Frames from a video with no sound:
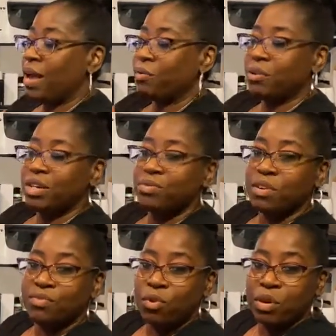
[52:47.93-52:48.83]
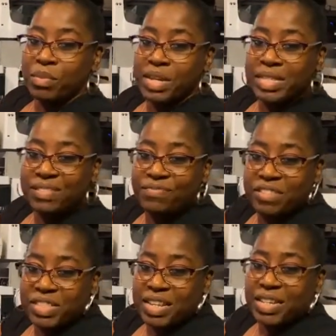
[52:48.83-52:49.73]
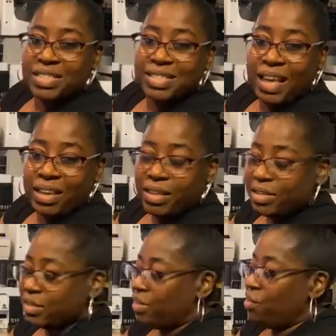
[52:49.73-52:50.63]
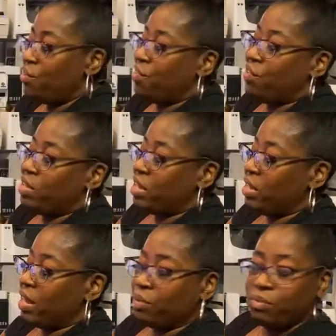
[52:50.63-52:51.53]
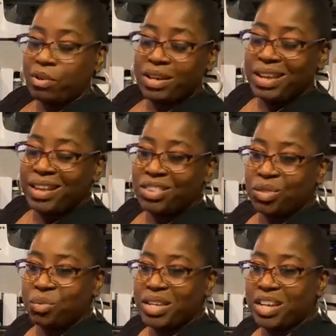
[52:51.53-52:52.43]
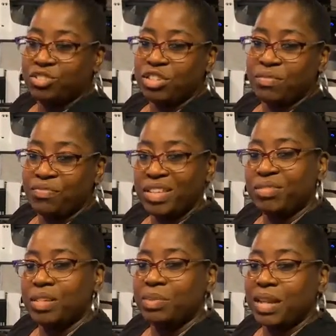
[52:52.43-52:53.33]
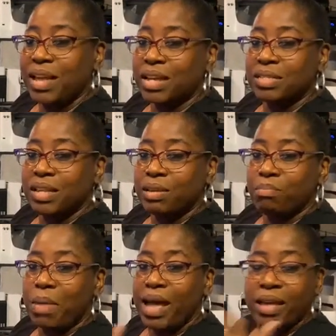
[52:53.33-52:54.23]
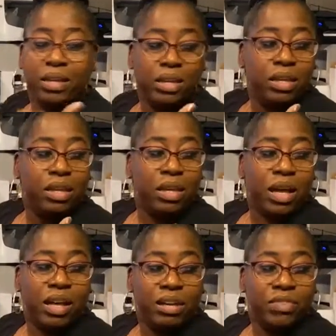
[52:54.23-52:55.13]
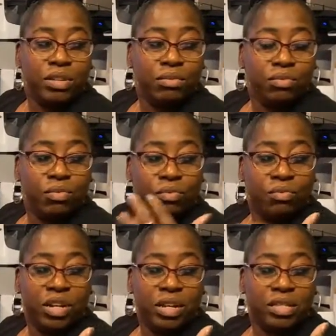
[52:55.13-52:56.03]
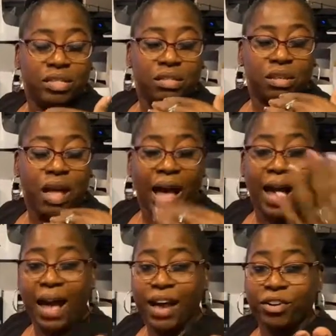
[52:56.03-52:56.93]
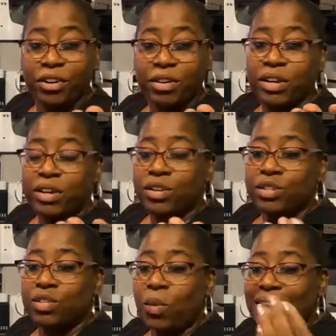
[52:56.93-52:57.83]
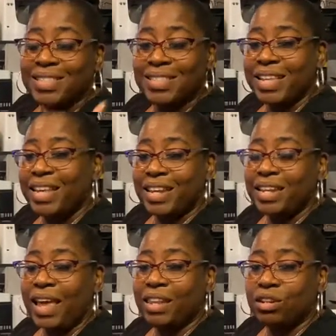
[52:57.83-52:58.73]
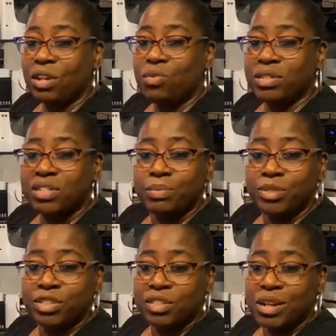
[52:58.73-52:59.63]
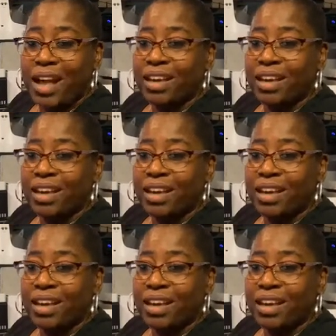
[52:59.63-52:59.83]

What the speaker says: I run for 4 minutes and 15 seconds. And I run at 350, but like I say, my oven runs hotter. So I set it at a lower temperature.